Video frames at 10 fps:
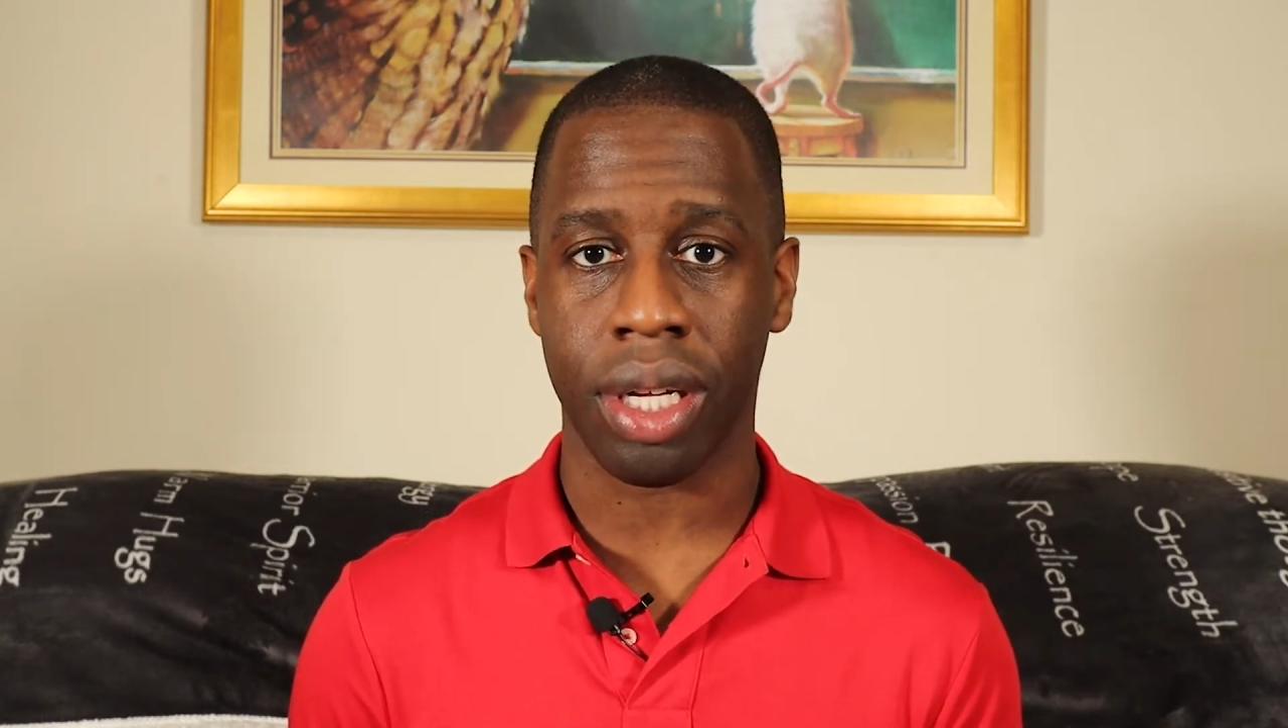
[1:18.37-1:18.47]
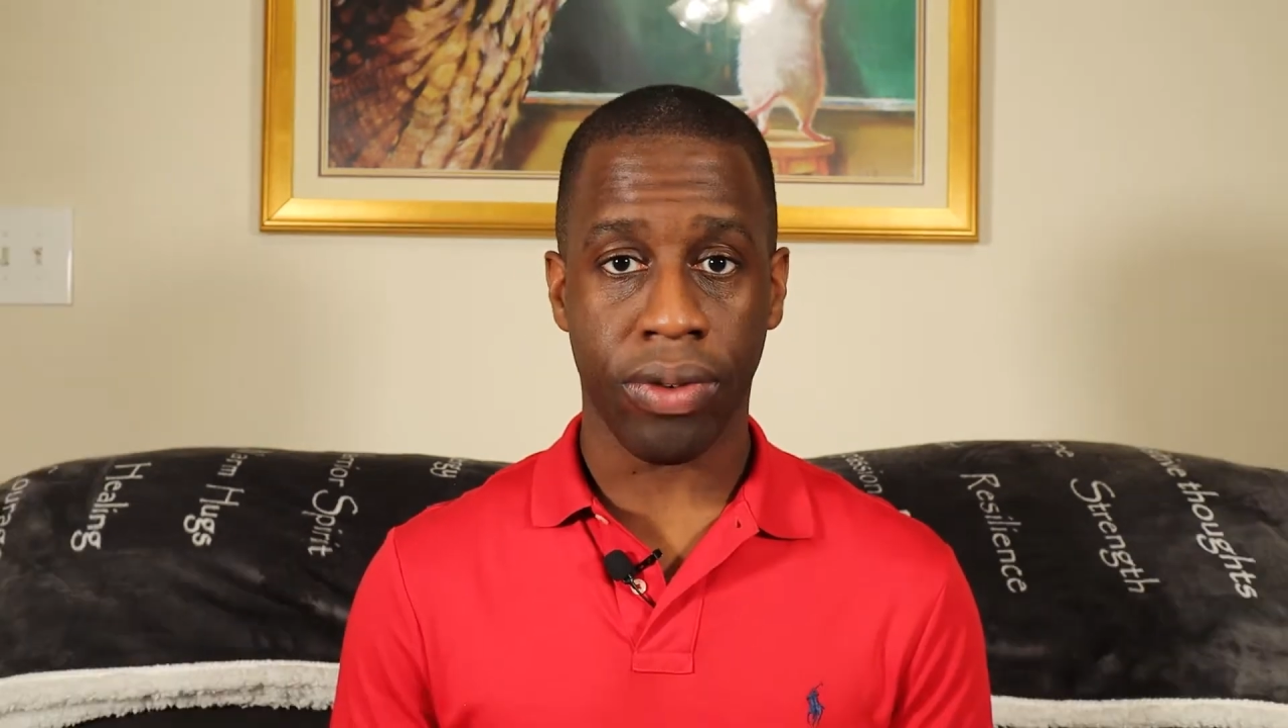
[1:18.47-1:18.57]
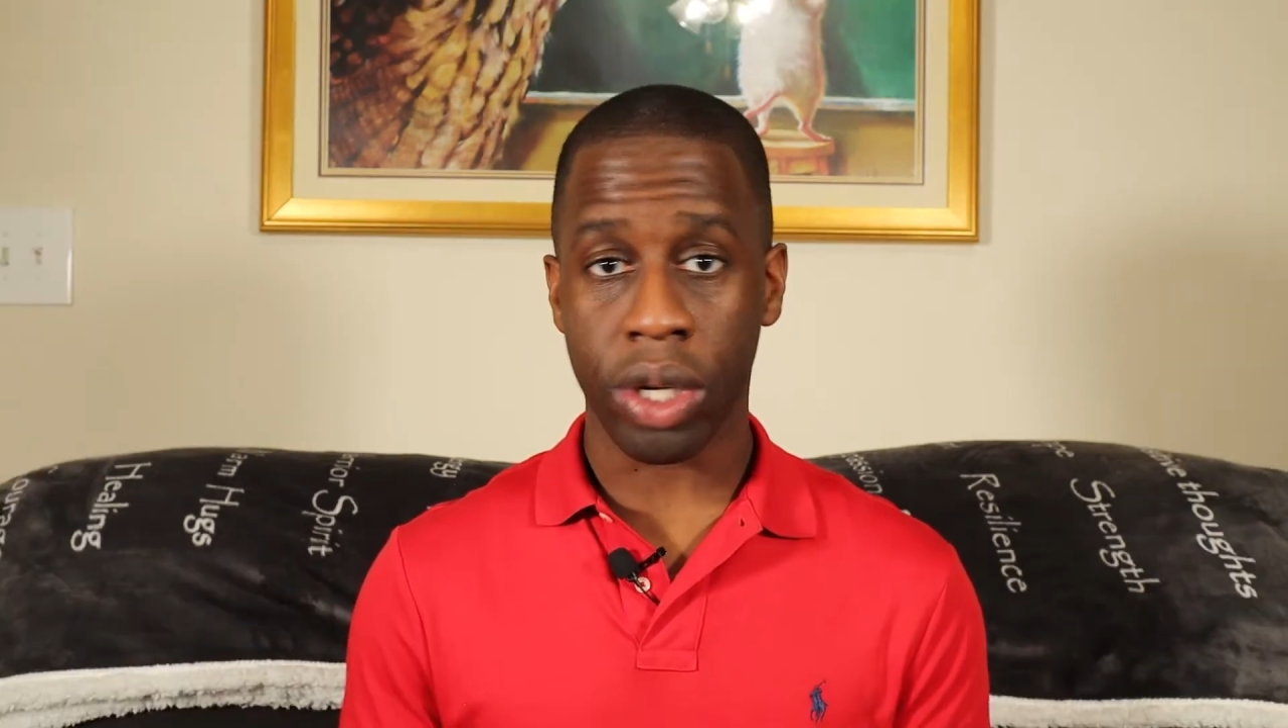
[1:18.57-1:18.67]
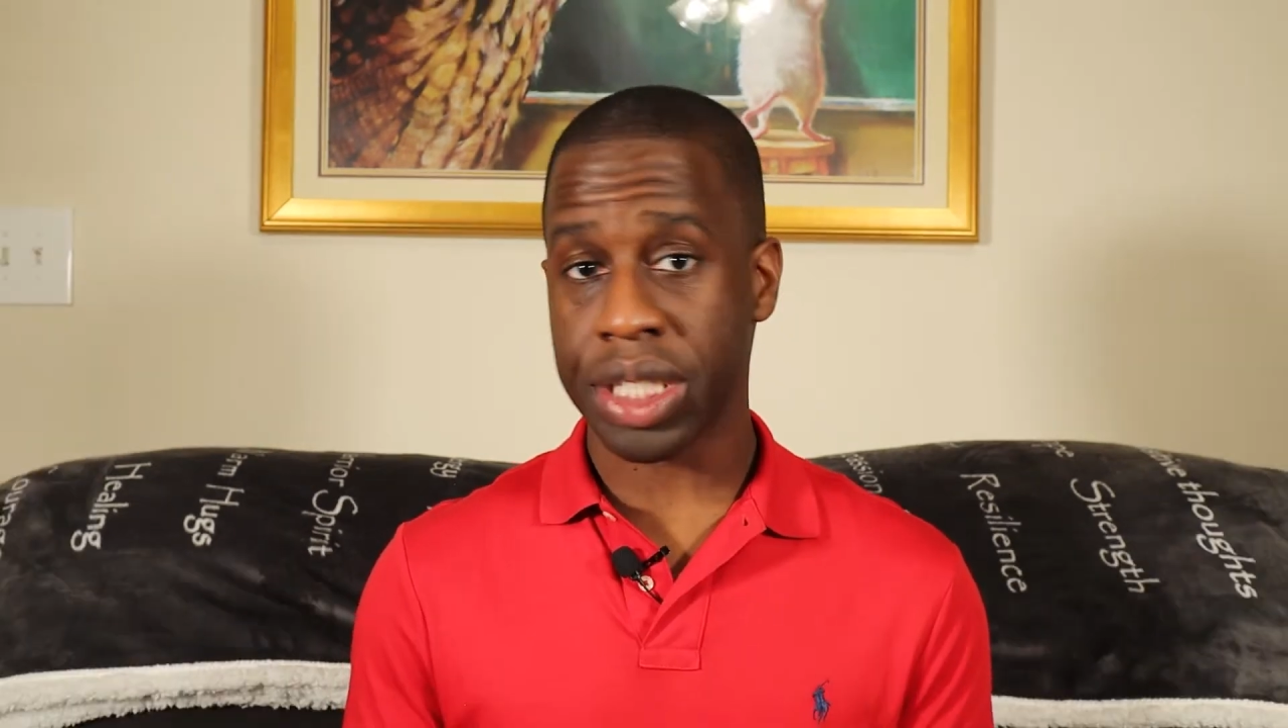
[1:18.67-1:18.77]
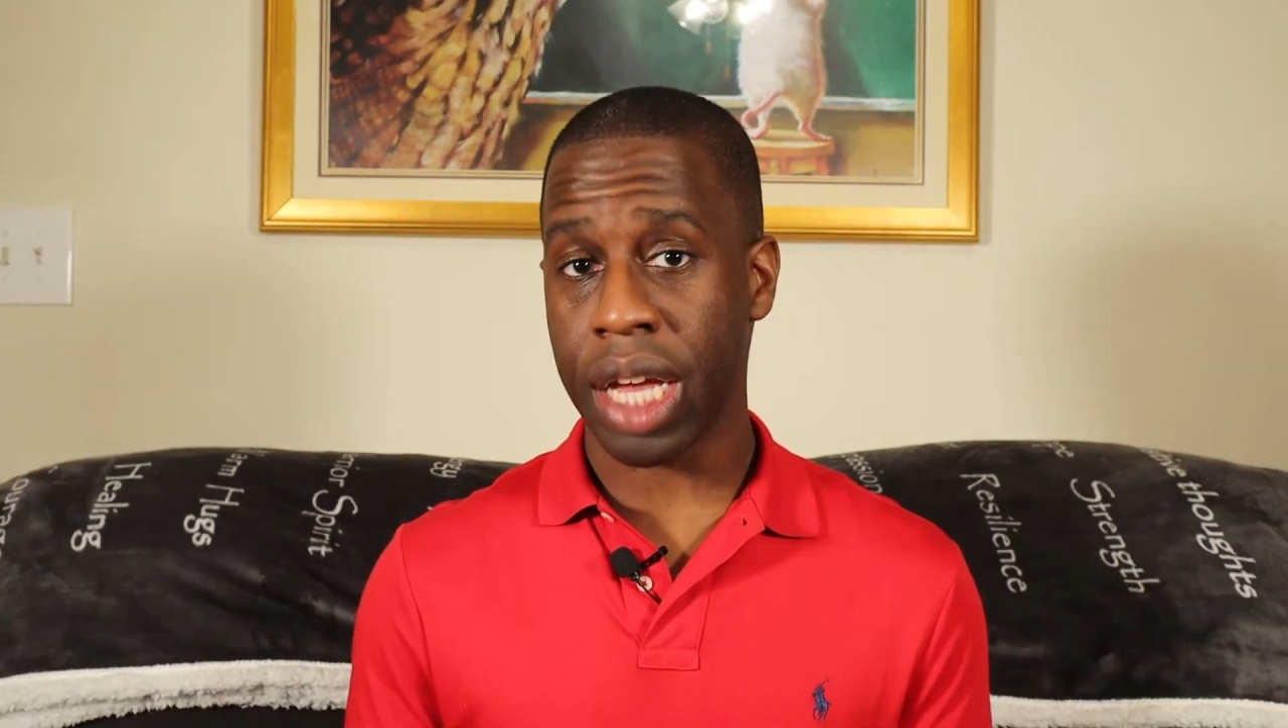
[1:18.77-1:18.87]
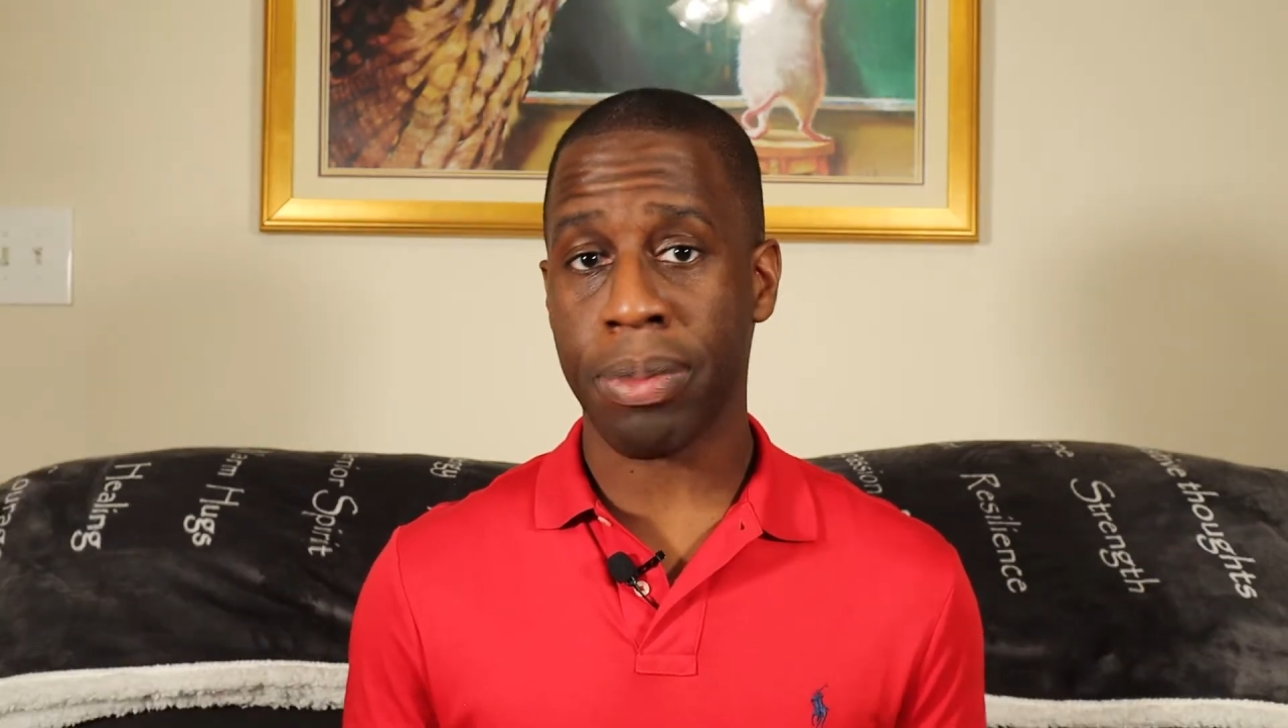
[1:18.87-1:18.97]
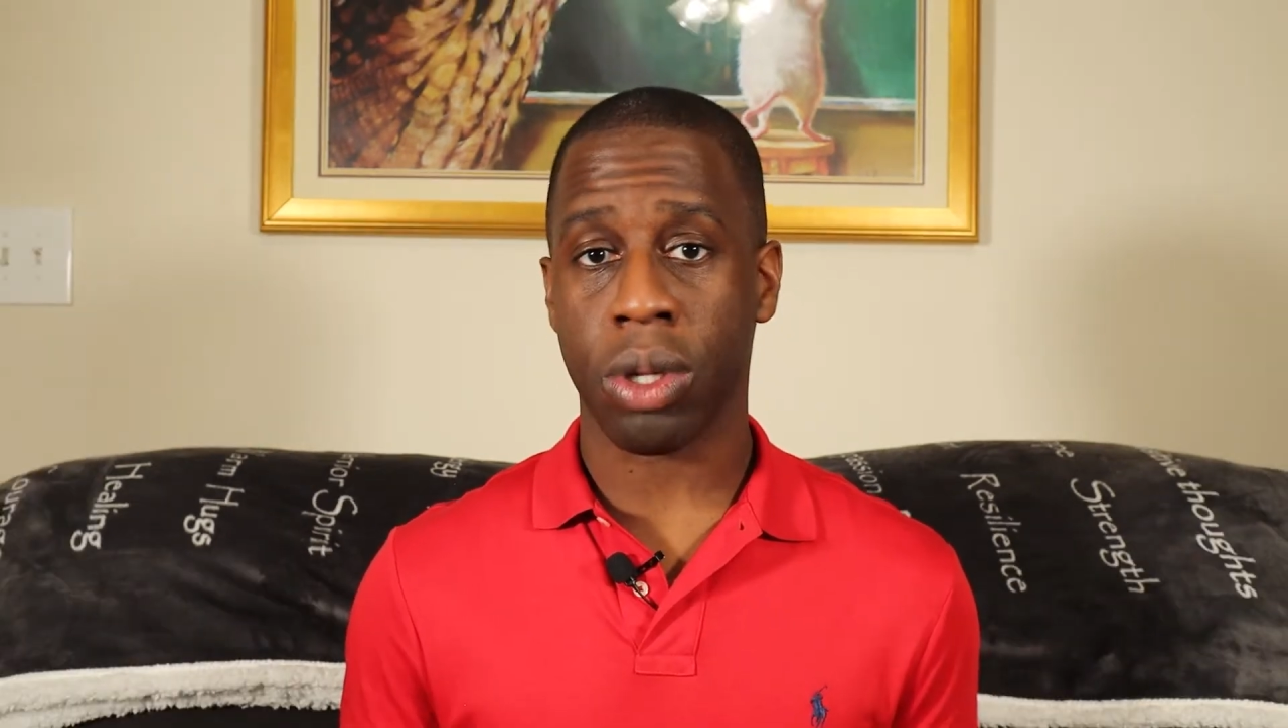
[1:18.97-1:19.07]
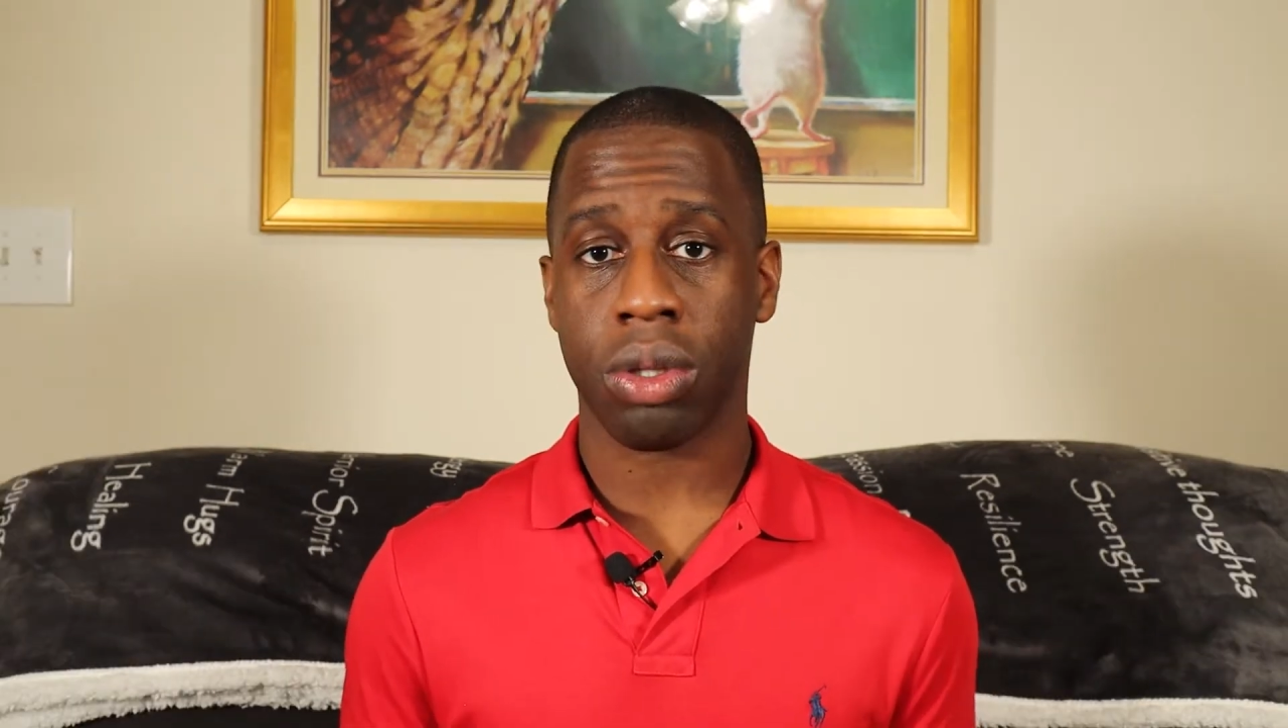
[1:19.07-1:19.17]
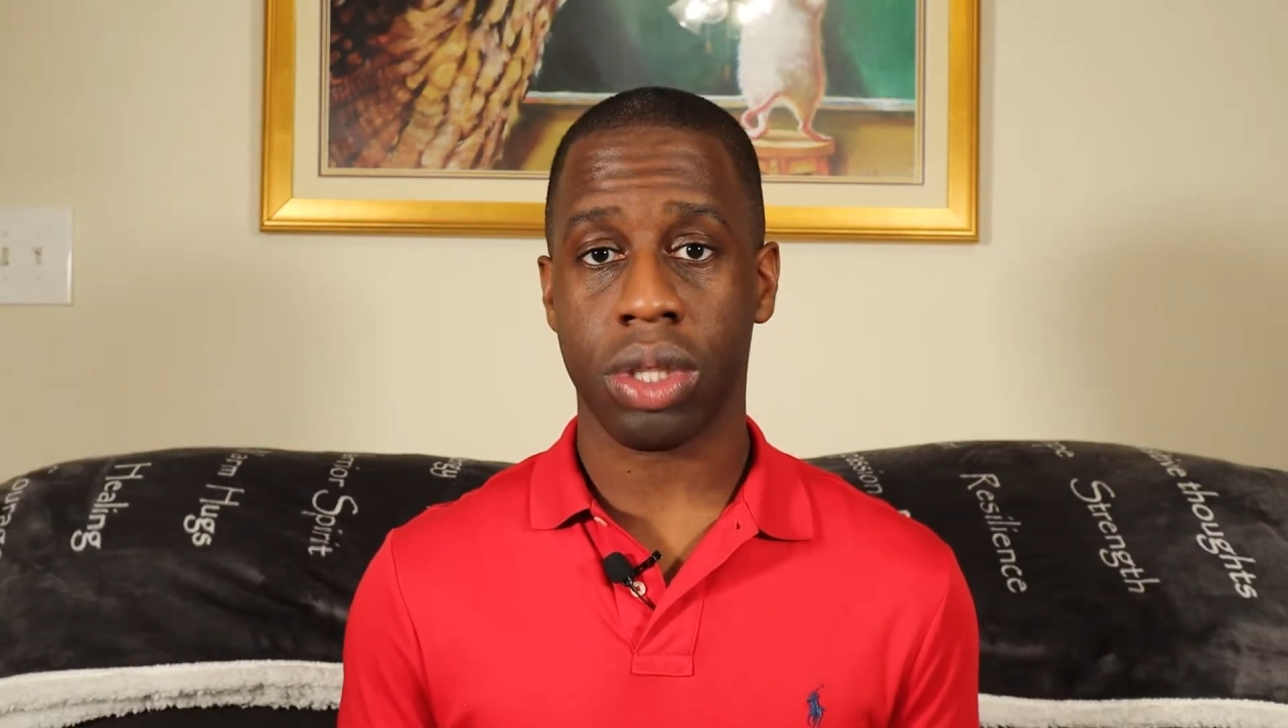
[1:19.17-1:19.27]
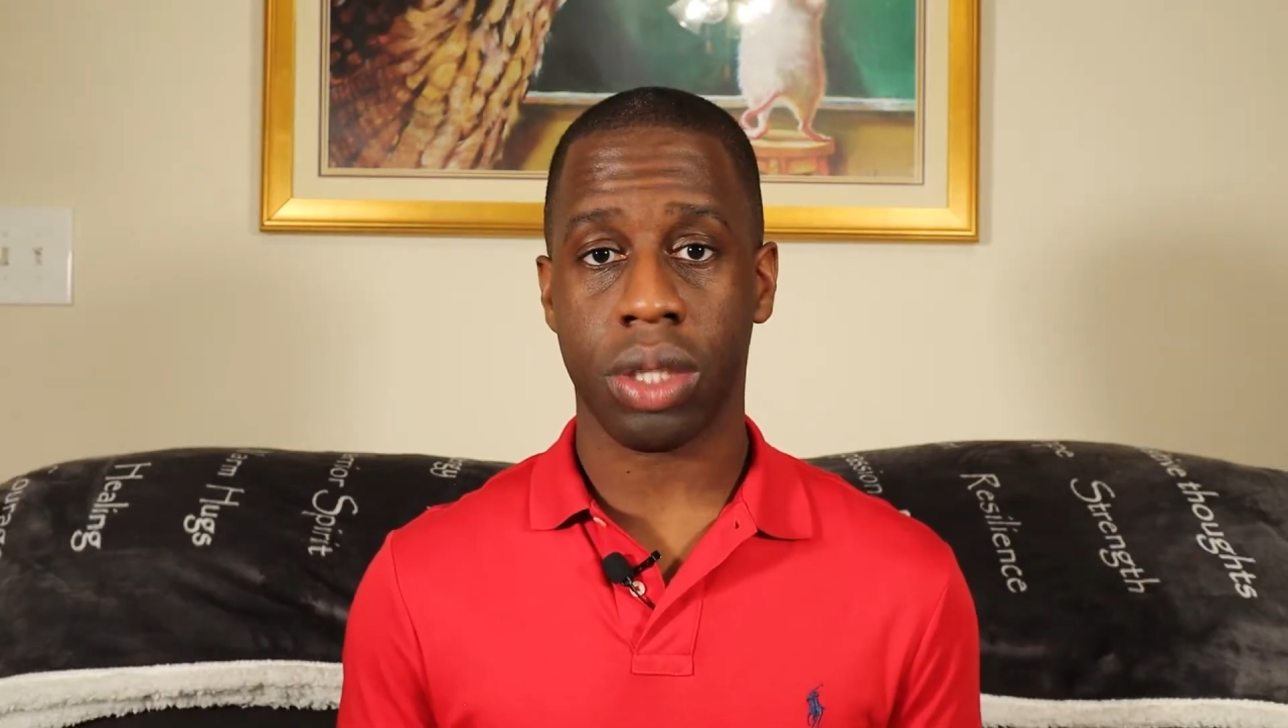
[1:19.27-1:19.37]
For example,